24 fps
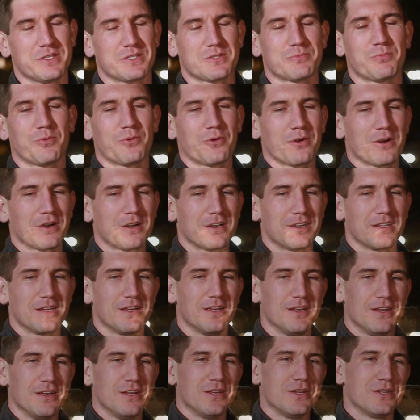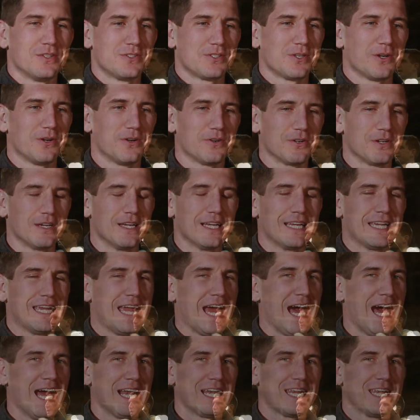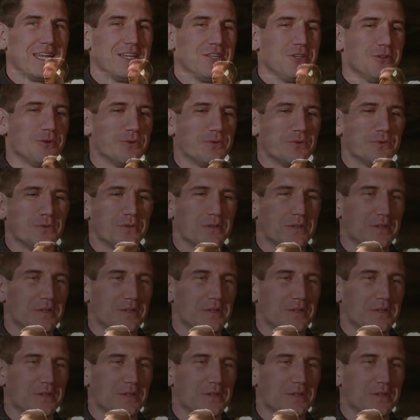sport? So God can do